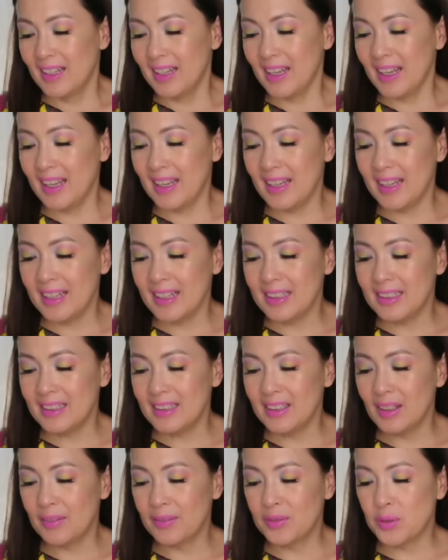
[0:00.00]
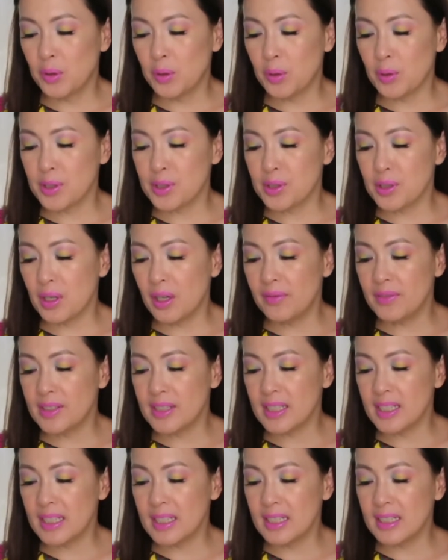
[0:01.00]
And of course, you have
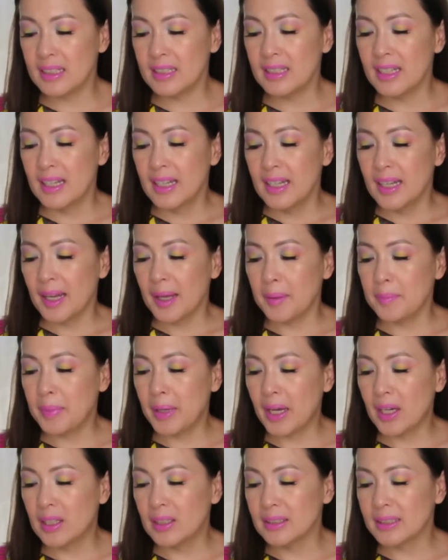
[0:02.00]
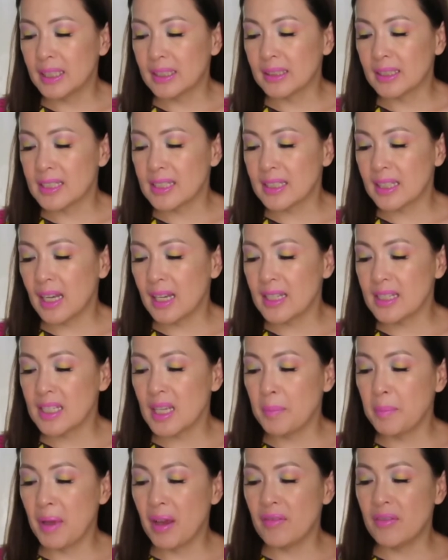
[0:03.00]
seen about
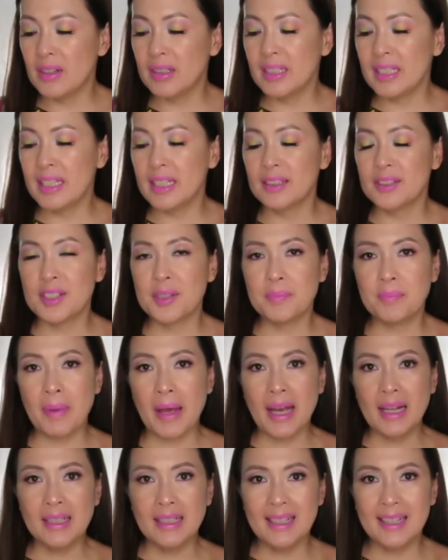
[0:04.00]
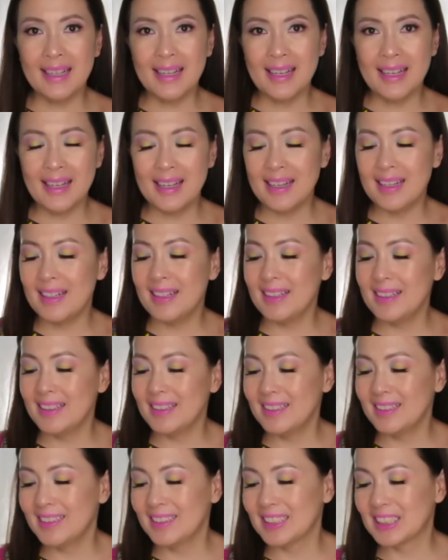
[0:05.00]
Anastasia Beverly Hills
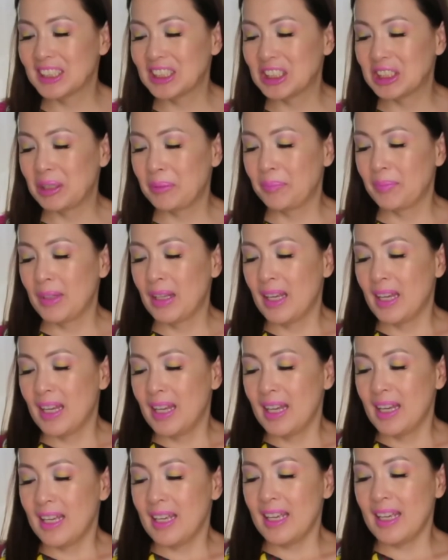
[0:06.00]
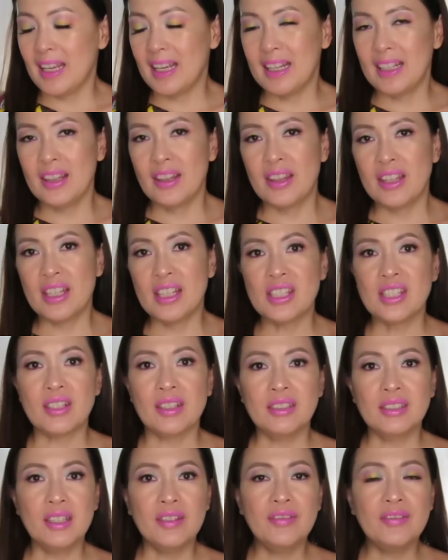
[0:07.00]
palette. And these
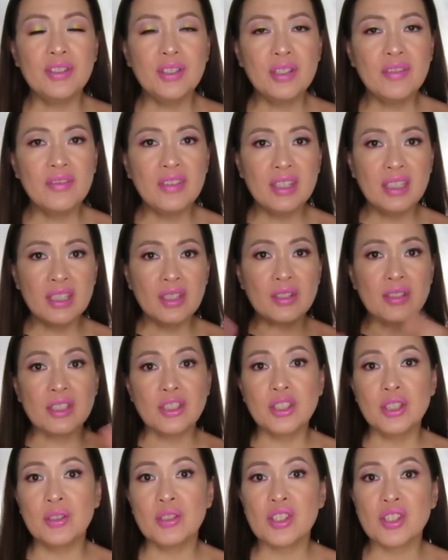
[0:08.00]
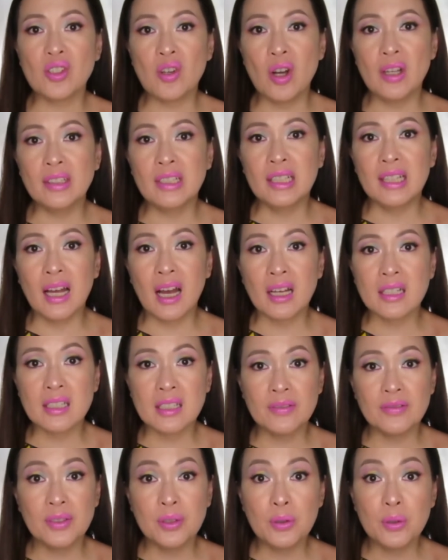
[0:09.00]
are the few videos that you saw in the
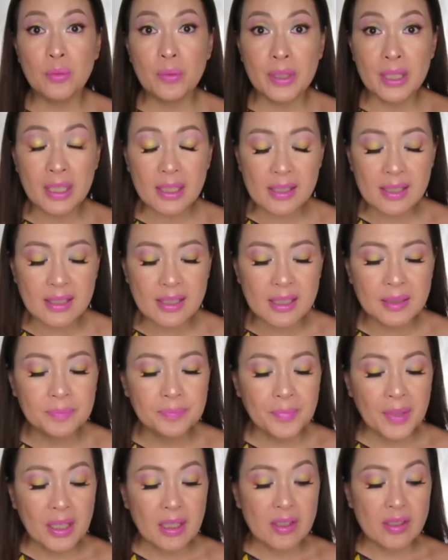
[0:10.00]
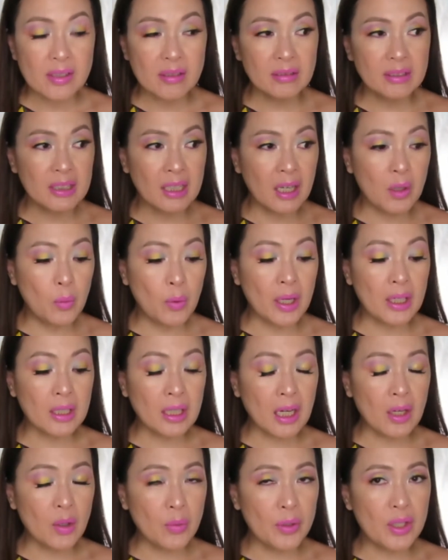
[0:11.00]
last few weeks. So now what
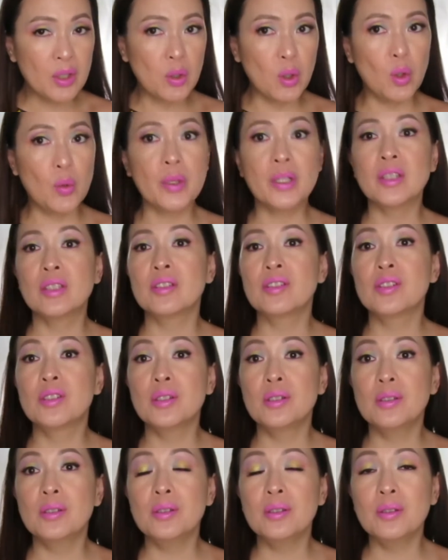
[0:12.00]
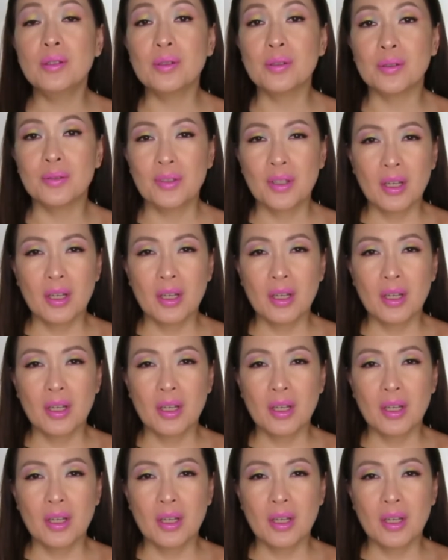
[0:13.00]
are we going to do?